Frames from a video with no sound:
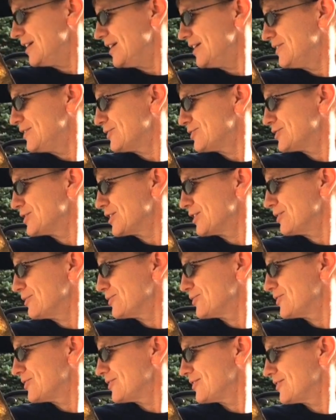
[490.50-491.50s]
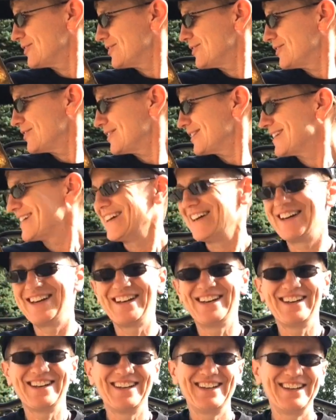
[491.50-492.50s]
And there she goes.
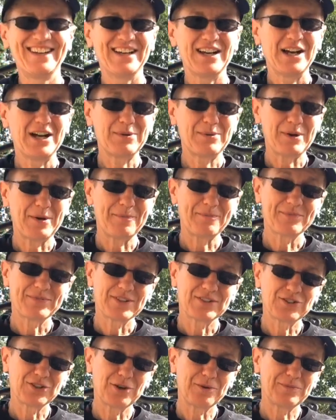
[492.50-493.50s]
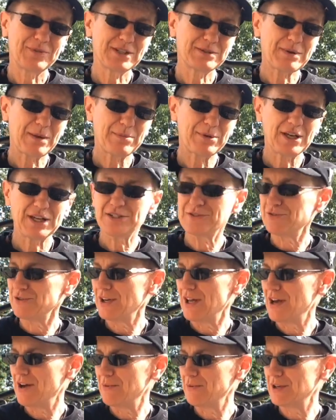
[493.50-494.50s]
Oh well. So that's my plans for
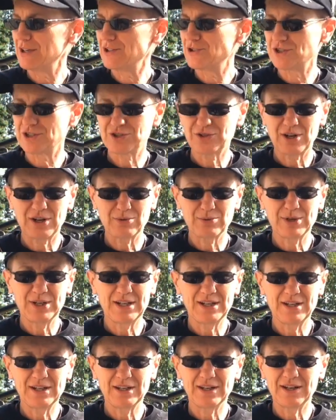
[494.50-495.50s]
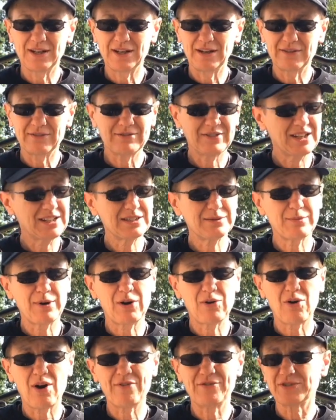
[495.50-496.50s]
now. I'm going to just try and read. I've got
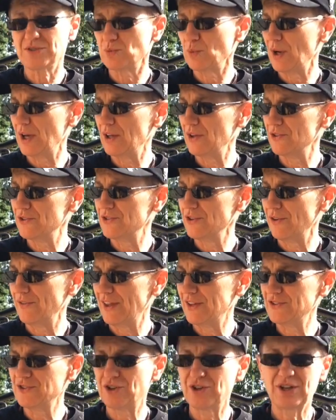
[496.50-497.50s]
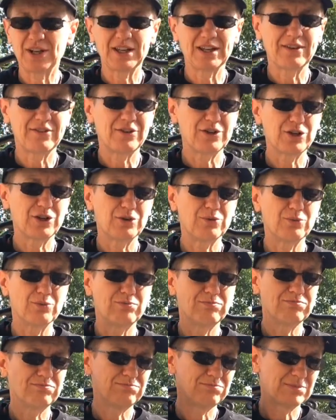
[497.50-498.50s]
tomorrow off as well, so that's good. I can
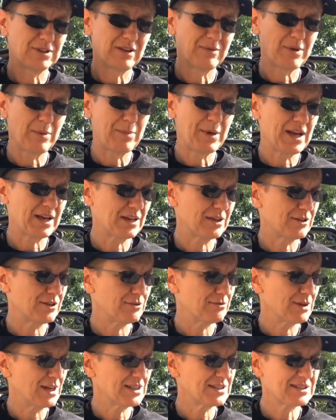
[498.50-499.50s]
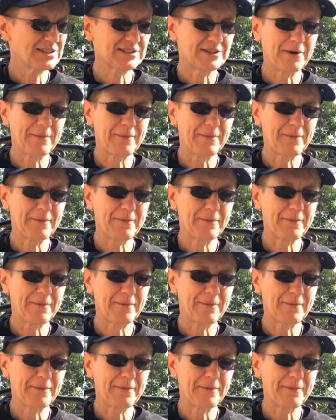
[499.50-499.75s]
give my back a good rest.